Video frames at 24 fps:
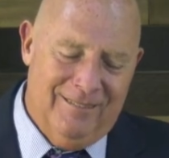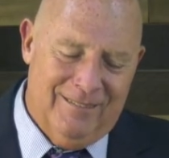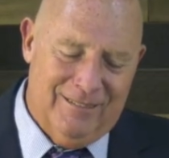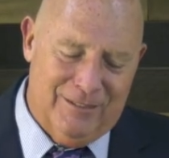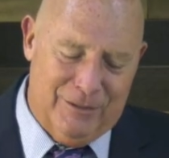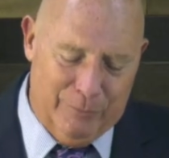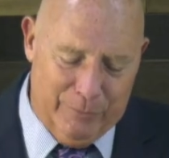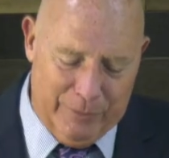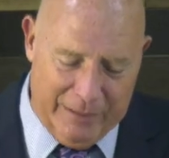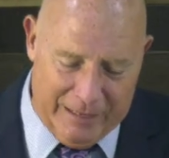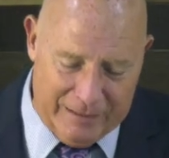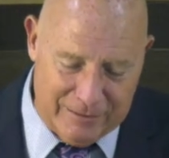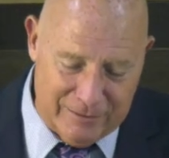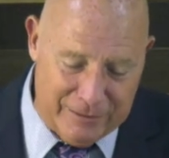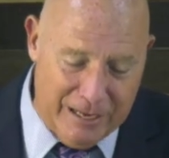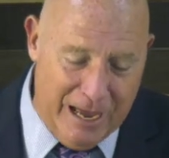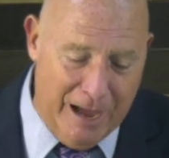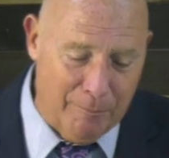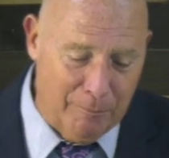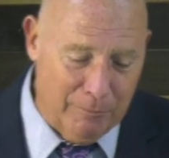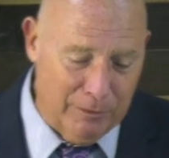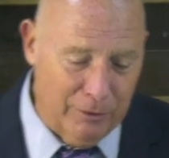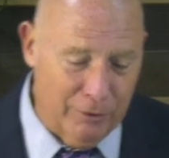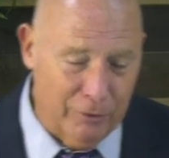Somebody asked
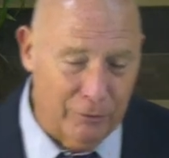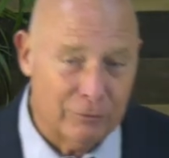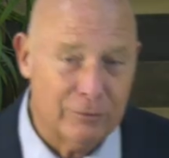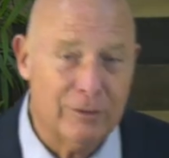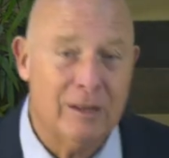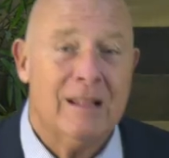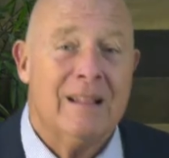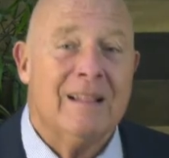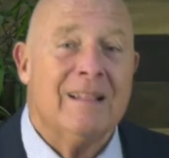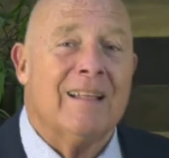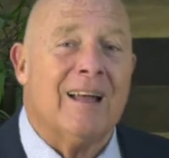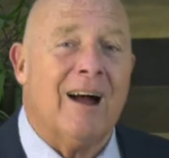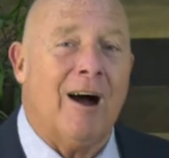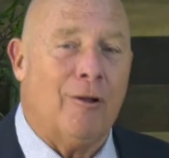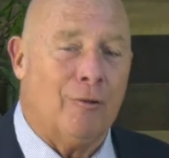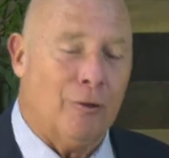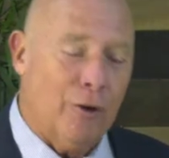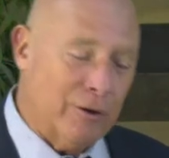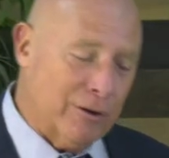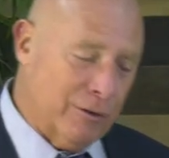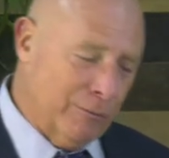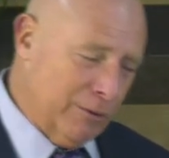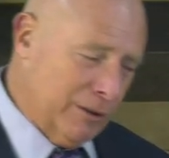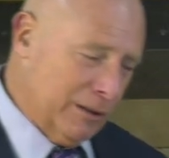Tom Malone, How
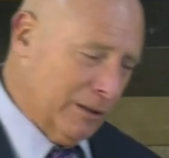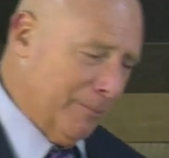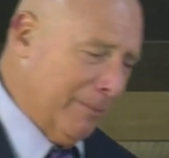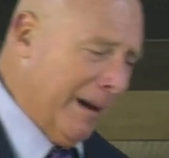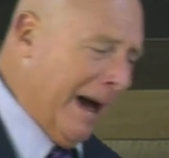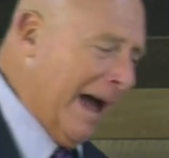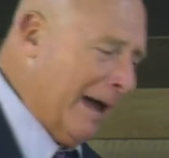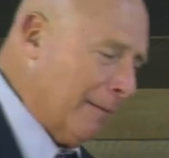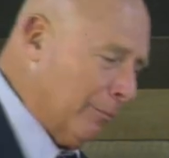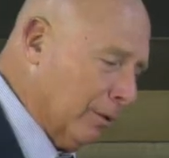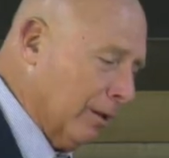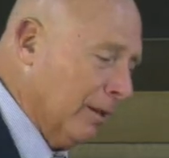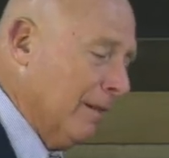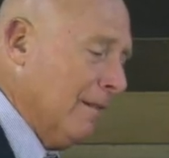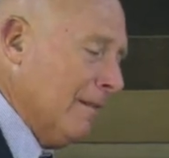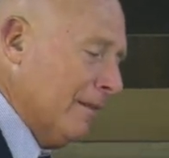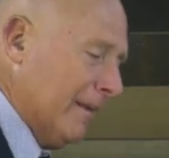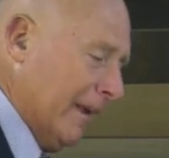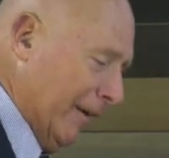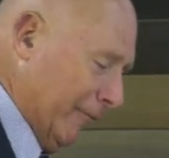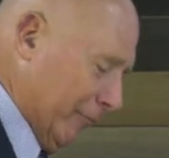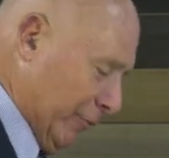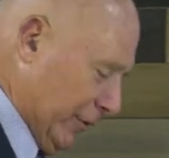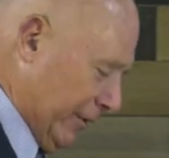long you read the Bible
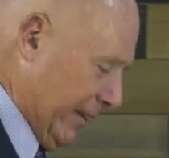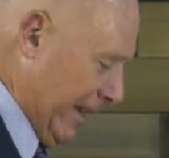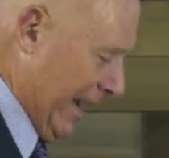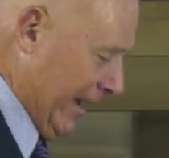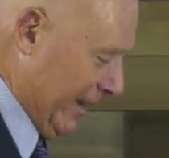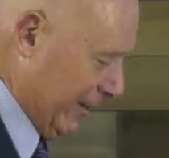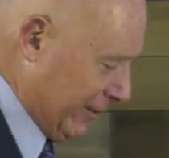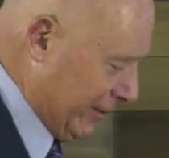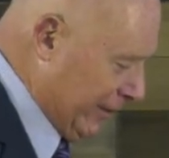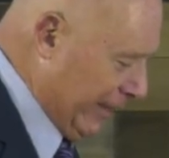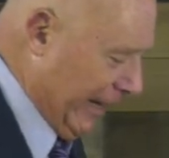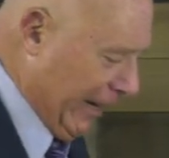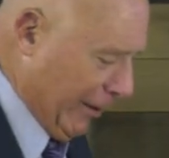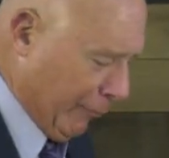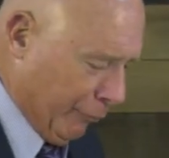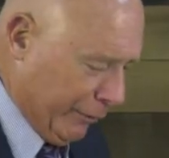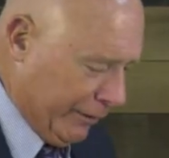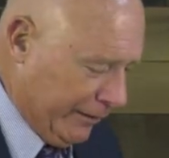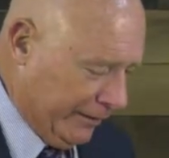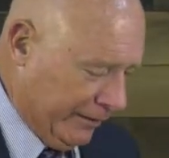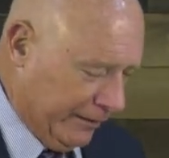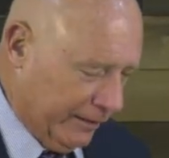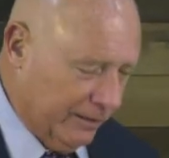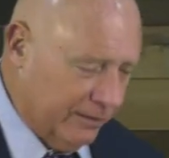every day? He said, I
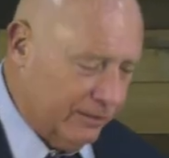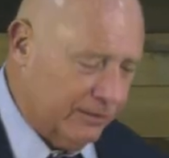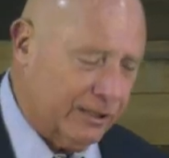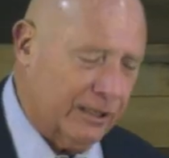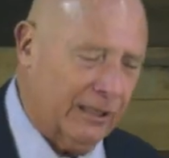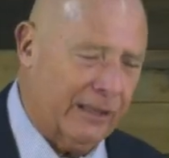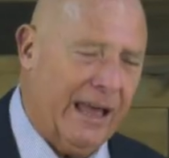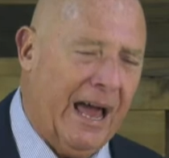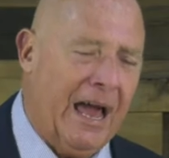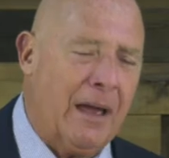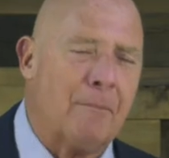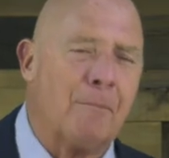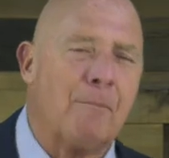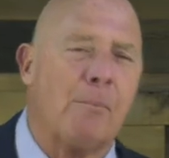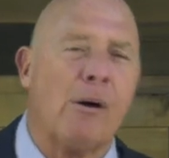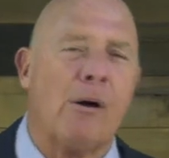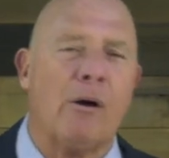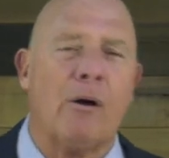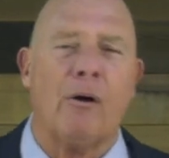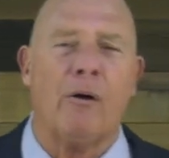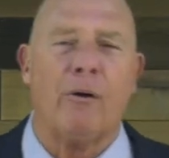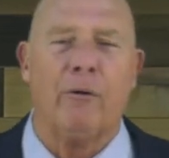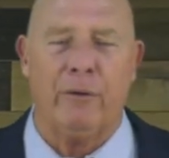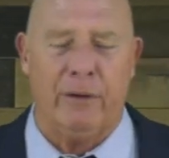read it until I
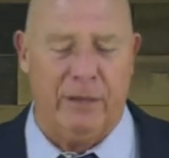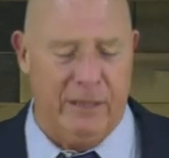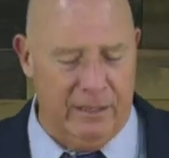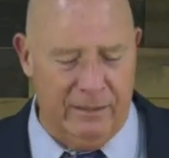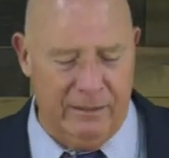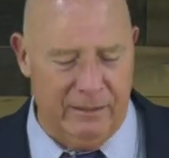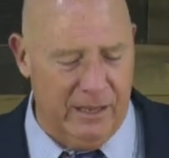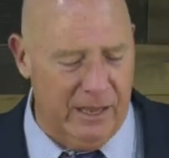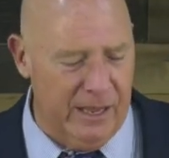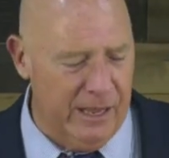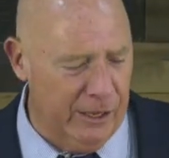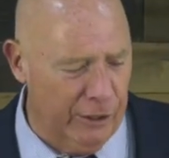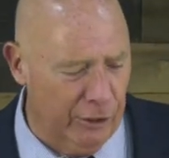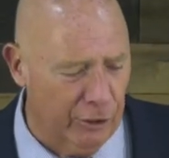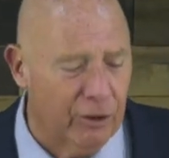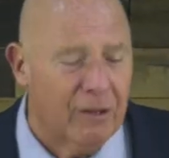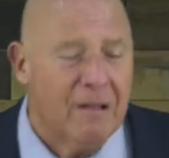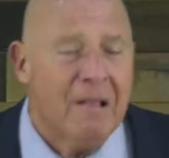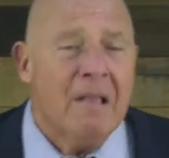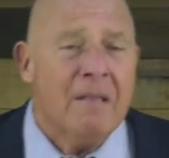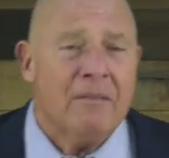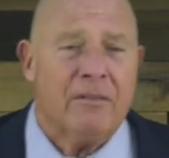burn in here.